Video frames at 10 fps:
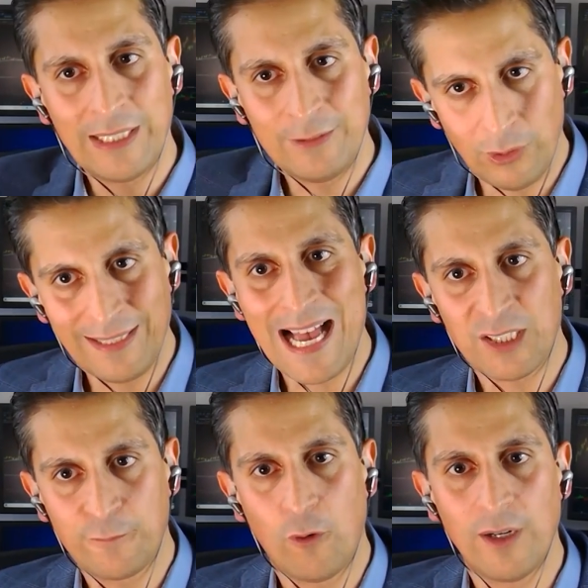and
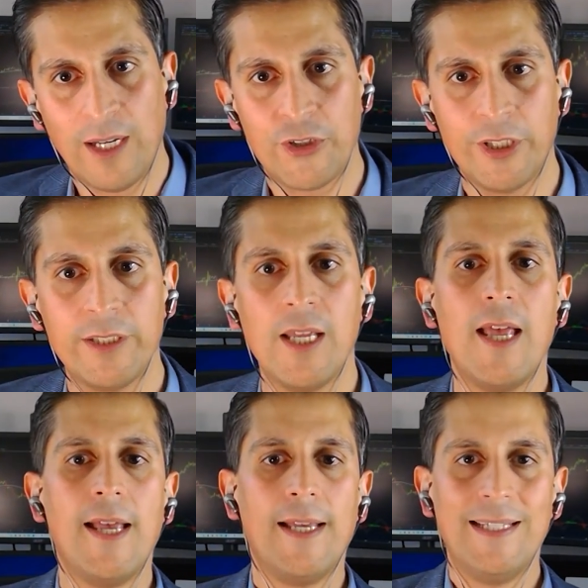
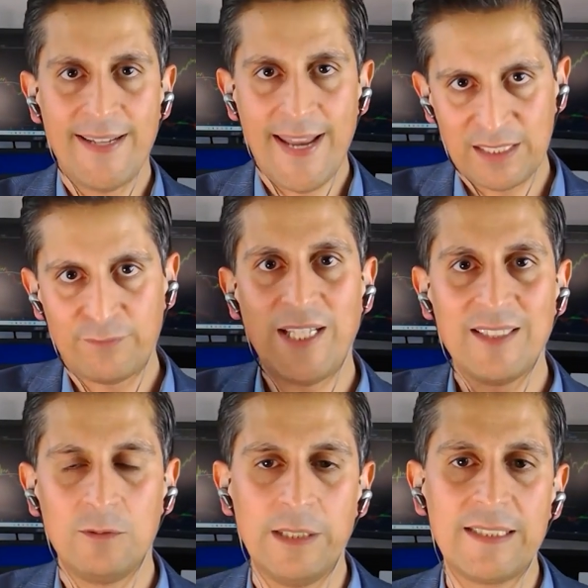20,400 in the next
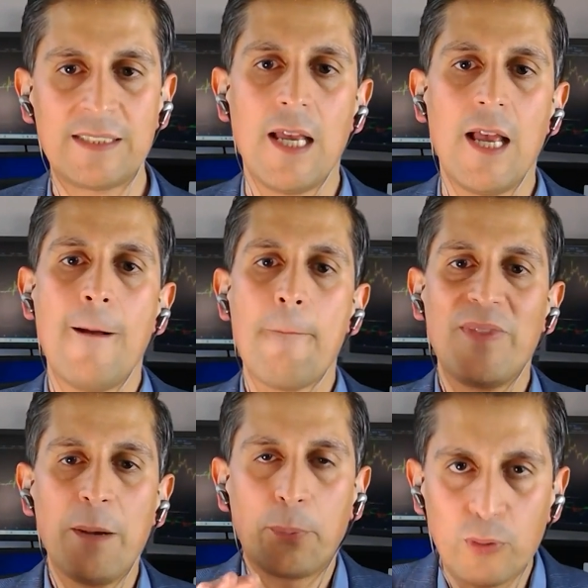few days and weeks,
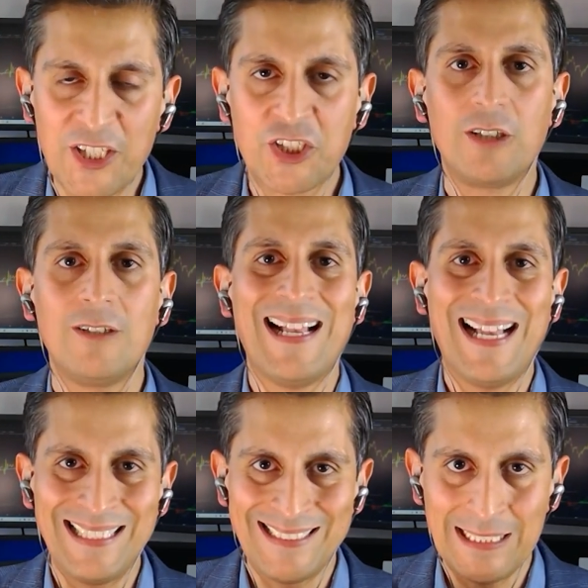then
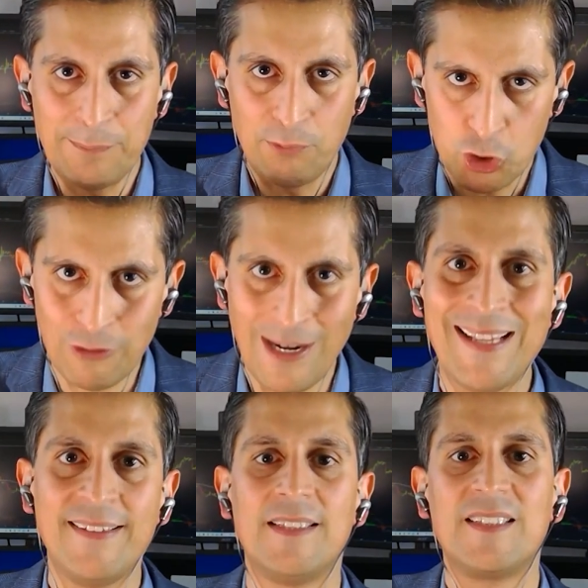pressure and the
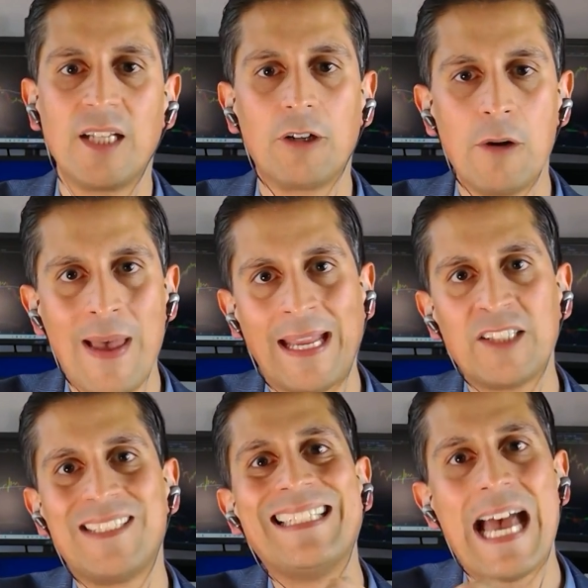trend still
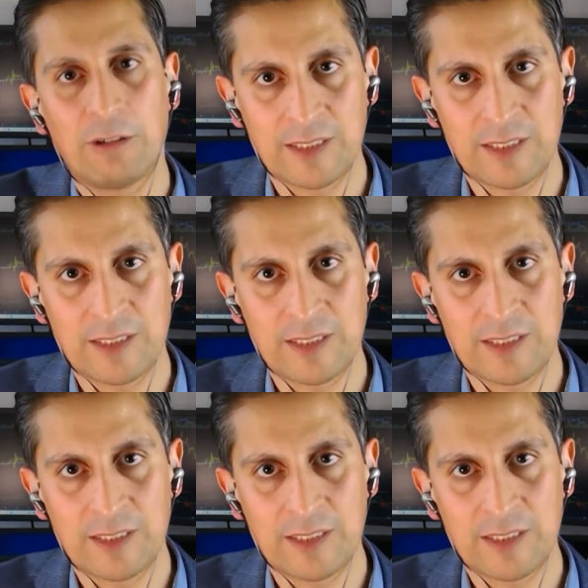remains to the